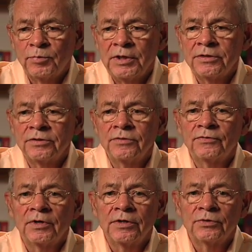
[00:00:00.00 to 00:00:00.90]
patients
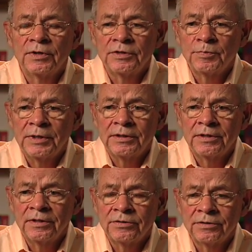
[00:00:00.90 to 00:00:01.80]
for heart
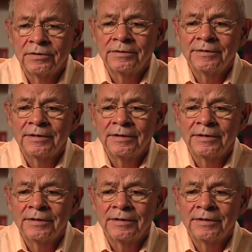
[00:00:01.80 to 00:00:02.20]
transplantation,